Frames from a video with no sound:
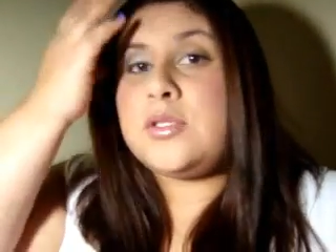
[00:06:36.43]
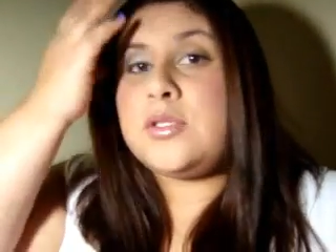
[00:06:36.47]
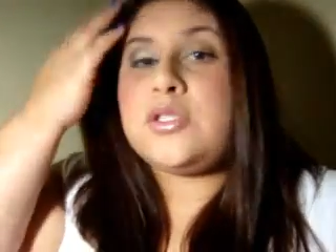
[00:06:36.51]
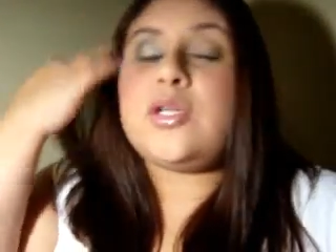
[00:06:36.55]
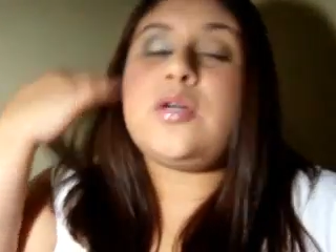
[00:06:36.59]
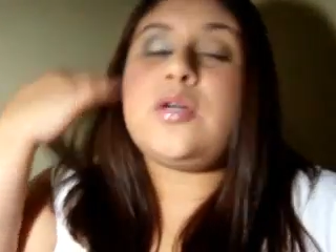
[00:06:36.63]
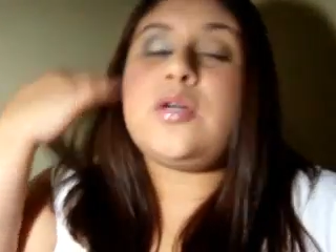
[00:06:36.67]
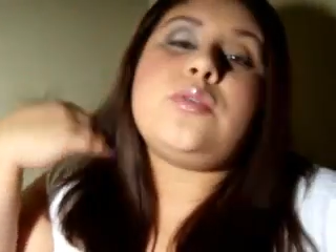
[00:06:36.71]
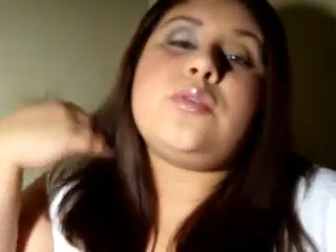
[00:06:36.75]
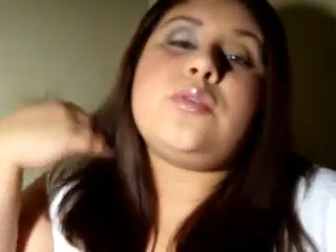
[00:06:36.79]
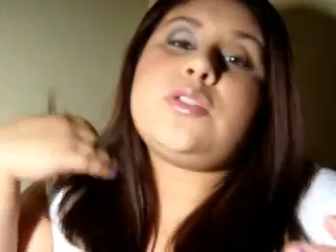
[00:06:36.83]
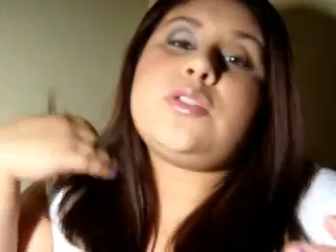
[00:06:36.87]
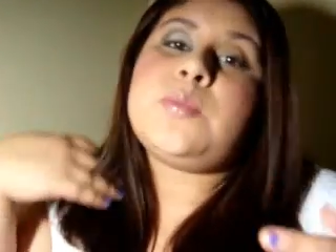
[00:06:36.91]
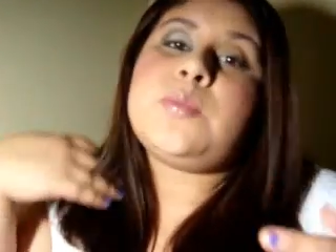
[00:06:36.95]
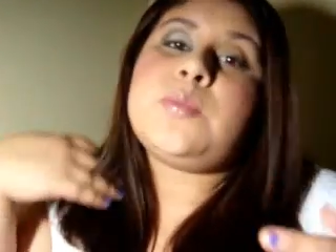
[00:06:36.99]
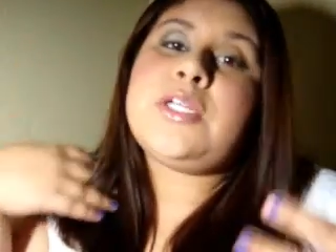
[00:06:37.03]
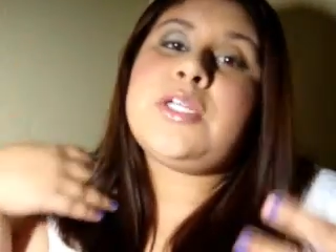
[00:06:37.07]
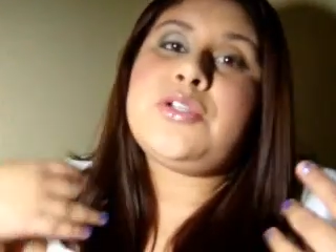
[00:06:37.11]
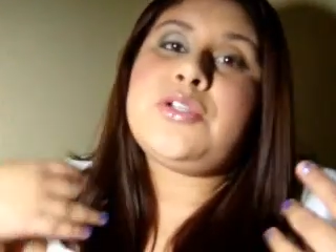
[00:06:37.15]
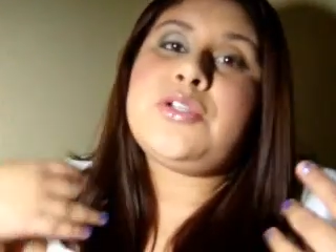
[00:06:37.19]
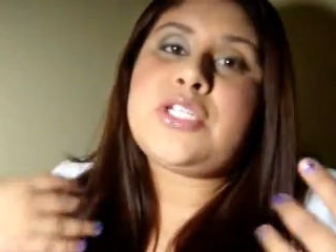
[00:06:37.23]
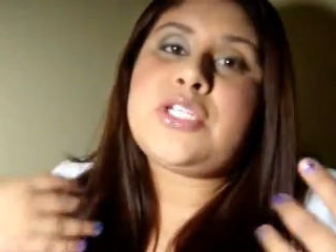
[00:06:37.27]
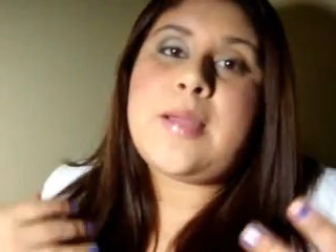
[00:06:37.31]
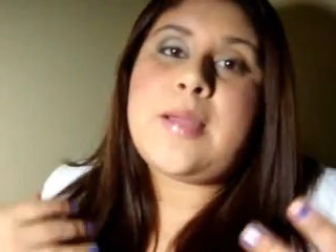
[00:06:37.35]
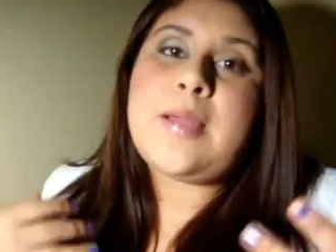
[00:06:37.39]
don't,
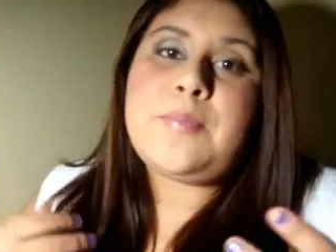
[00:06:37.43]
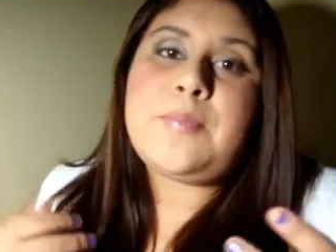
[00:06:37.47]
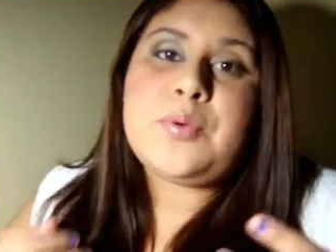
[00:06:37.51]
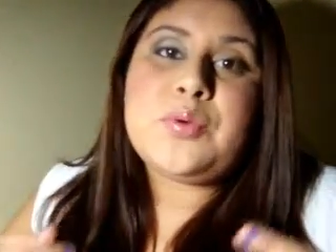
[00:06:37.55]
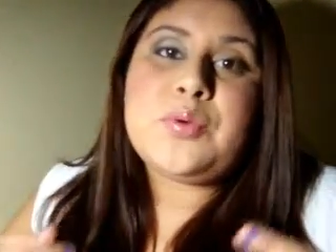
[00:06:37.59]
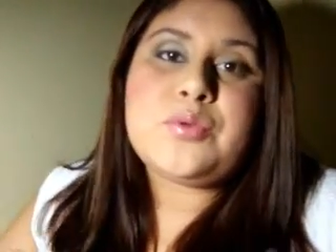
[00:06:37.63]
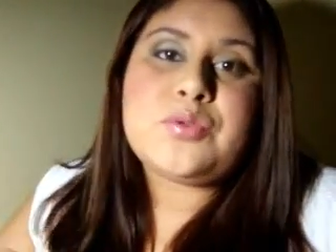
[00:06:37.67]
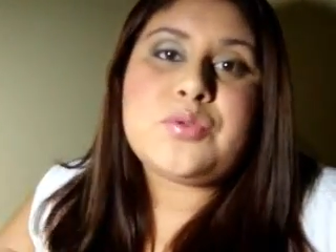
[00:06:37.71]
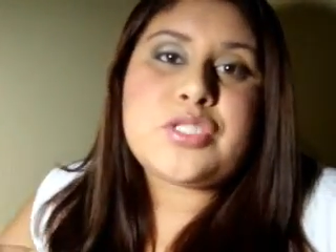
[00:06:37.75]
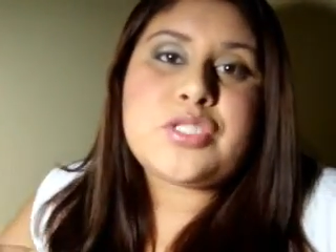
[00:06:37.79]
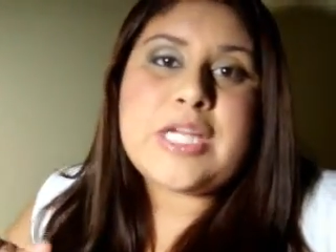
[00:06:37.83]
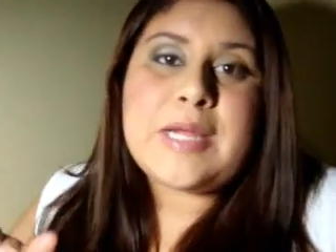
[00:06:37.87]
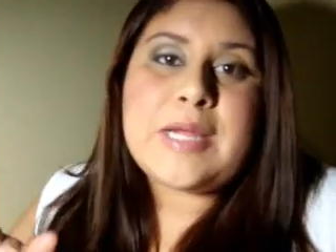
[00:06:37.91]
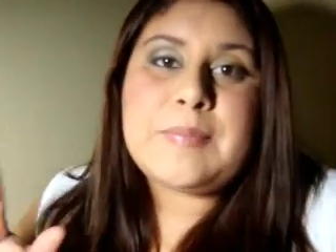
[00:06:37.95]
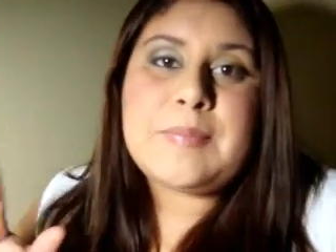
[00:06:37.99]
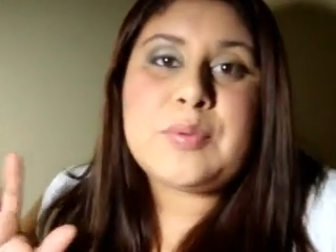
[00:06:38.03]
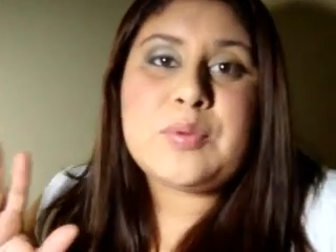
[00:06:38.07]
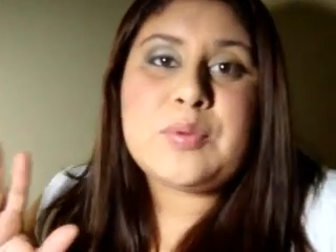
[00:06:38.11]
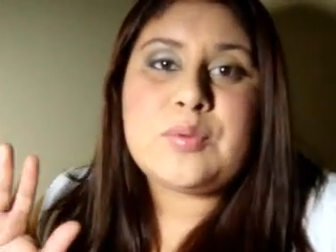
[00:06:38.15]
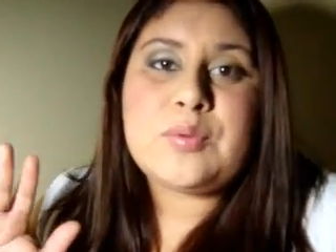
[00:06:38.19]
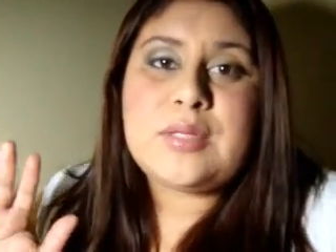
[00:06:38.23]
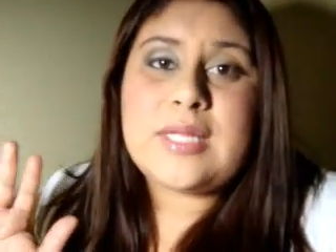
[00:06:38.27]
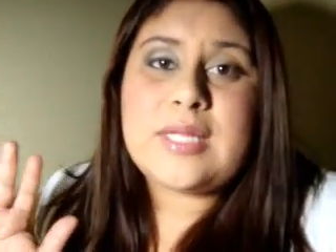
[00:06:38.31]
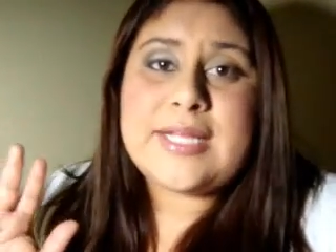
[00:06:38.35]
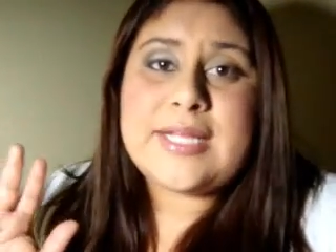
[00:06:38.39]
when you
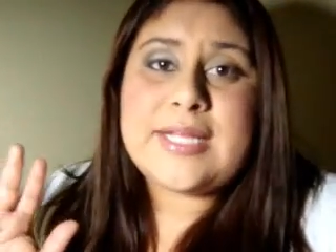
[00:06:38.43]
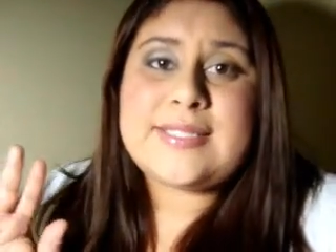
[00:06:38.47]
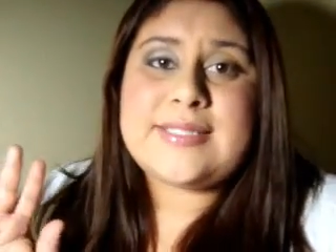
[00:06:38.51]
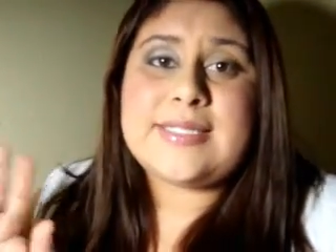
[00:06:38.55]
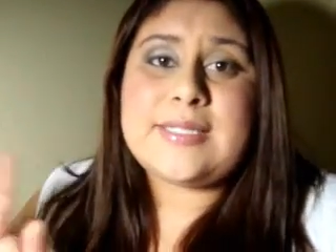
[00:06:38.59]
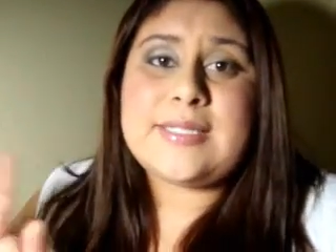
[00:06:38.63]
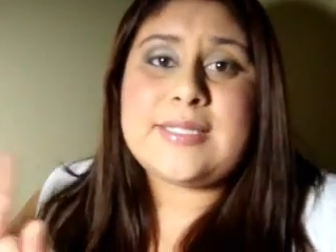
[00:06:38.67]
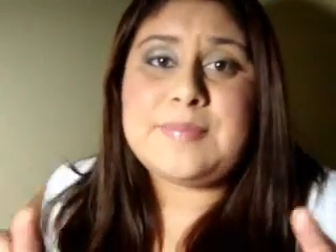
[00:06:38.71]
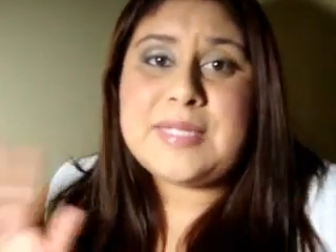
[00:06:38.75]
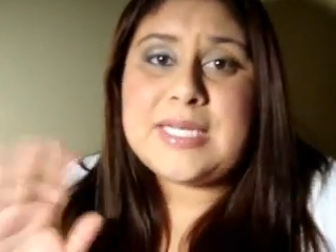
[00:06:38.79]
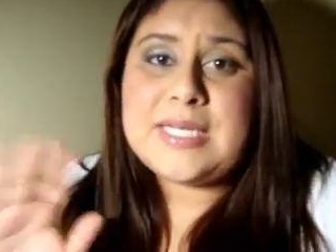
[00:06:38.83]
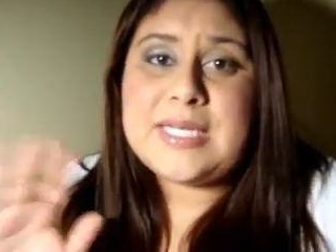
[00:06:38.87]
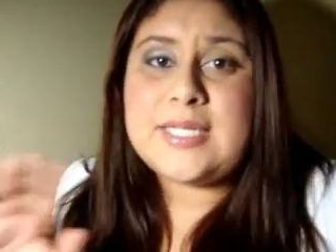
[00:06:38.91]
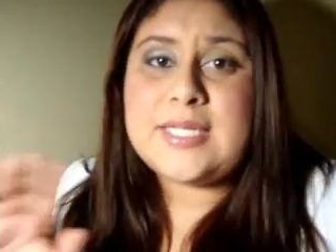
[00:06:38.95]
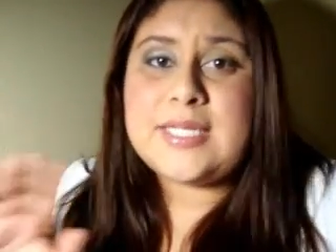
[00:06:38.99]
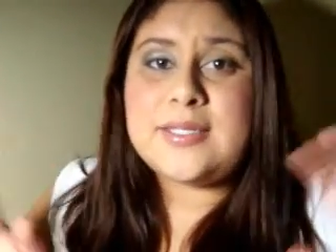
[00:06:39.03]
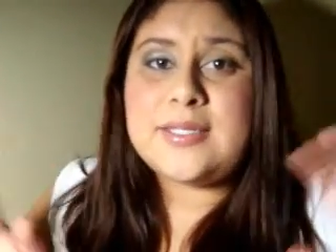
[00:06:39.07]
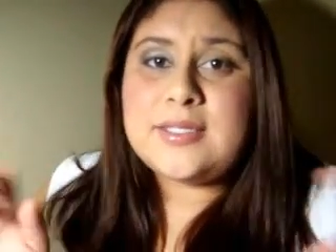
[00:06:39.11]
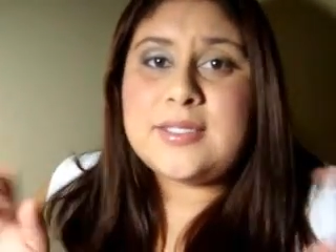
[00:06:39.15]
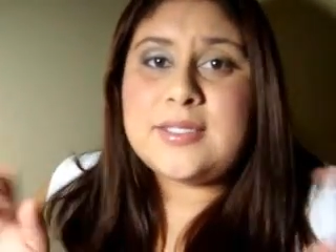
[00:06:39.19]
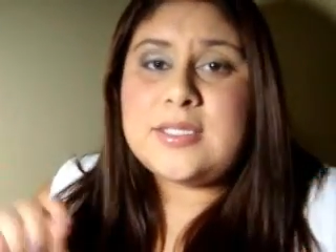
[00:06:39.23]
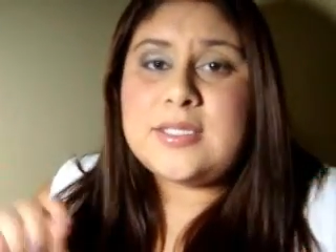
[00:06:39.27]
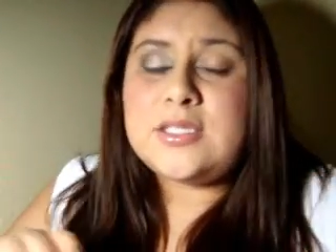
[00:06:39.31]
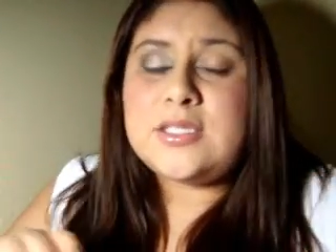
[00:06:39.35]
shampoo less than a minute.